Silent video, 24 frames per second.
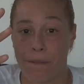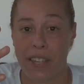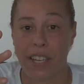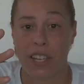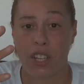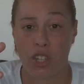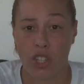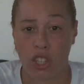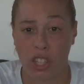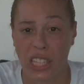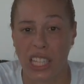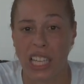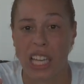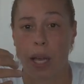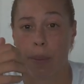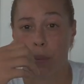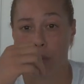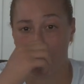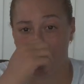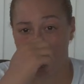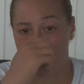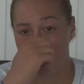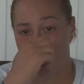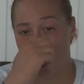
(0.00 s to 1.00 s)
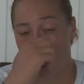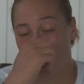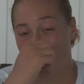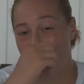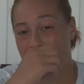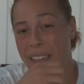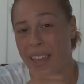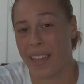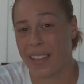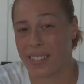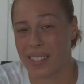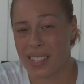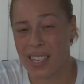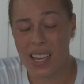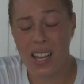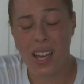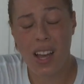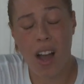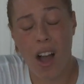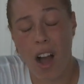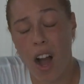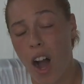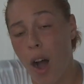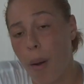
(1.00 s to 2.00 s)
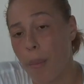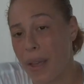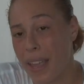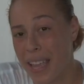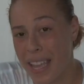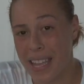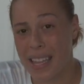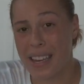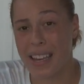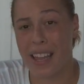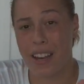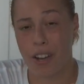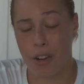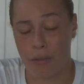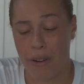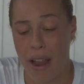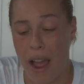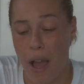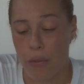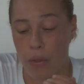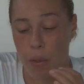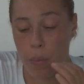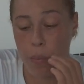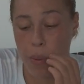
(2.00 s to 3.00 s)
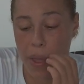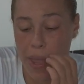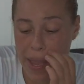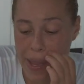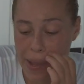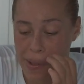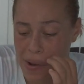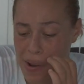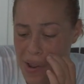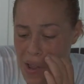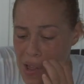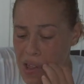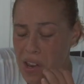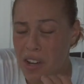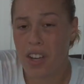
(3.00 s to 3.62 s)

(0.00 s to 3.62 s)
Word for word: finish layups with both hands um, in and around the paint.